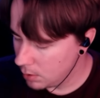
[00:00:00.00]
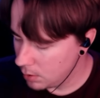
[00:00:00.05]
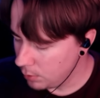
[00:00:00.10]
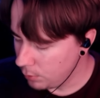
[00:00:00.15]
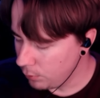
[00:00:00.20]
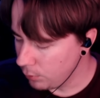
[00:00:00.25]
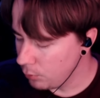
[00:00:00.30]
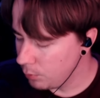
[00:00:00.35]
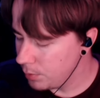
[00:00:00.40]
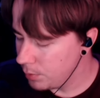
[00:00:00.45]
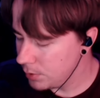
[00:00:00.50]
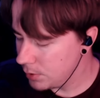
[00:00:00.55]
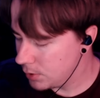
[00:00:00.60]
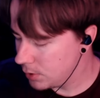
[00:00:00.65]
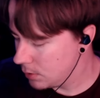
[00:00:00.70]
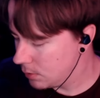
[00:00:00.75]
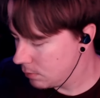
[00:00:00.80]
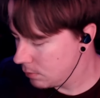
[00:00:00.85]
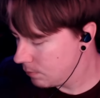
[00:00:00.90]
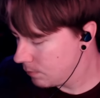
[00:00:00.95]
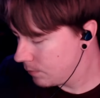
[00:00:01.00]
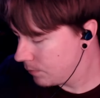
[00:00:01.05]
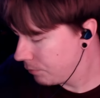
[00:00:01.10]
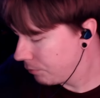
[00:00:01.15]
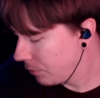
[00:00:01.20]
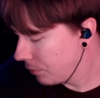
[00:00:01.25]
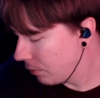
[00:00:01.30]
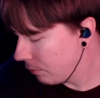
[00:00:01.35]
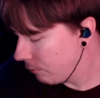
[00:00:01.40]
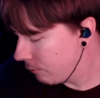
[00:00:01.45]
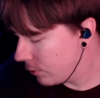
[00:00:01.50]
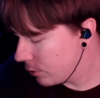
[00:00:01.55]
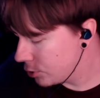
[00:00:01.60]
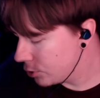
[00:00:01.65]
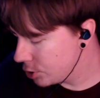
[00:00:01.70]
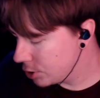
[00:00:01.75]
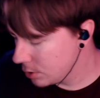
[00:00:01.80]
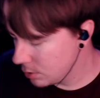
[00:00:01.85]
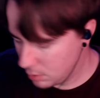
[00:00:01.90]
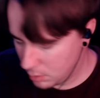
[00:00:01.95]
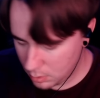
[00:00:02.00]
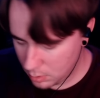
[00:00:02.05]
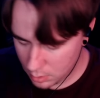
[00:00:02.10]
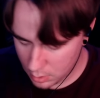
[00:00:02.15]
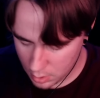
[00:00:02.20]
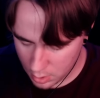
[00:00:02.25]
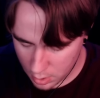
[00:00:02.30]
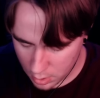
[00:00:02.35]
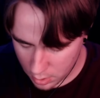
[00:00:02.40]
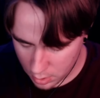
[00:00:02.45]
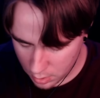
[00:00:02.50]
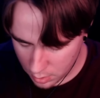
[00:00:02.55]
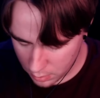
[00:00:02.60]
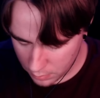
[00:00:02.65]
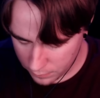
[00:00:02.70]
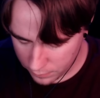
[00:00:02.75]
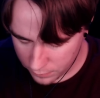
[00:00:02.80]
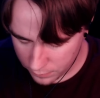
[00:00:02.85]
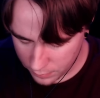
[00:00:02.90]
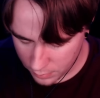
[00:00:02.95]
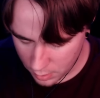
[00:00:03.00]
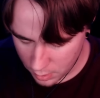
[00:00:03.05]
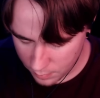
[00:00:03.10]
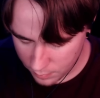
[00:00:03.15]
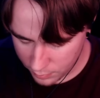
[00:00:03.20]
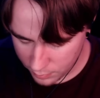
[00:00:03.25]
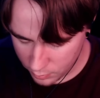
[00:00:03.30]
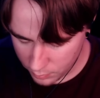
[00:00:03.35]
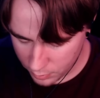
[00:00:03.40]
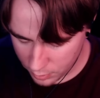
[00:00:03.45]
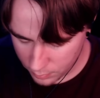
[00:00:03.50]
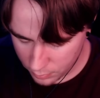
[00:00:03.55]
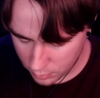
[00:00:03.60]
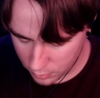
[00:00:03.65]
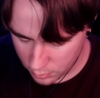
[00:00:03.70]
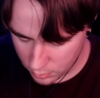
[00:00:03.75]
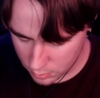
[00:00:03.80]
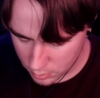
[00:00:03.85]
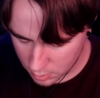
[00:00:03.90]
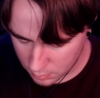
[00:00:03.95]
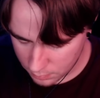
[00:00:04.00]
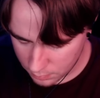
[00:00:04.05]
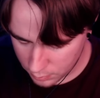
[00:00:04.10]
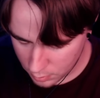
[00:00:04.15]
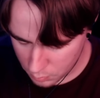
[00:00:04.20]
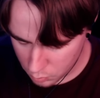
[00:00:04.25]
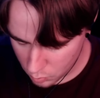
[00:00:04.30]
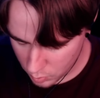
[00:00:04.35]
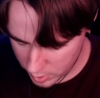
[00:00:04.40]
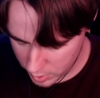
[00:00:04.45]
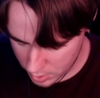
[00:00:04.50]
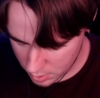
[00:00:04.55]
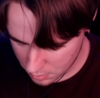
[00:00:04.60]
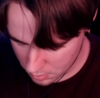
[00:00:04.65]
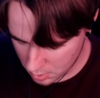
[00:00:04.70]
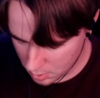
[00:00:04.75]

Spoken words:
Lupus version of Blue Purple and Purple White,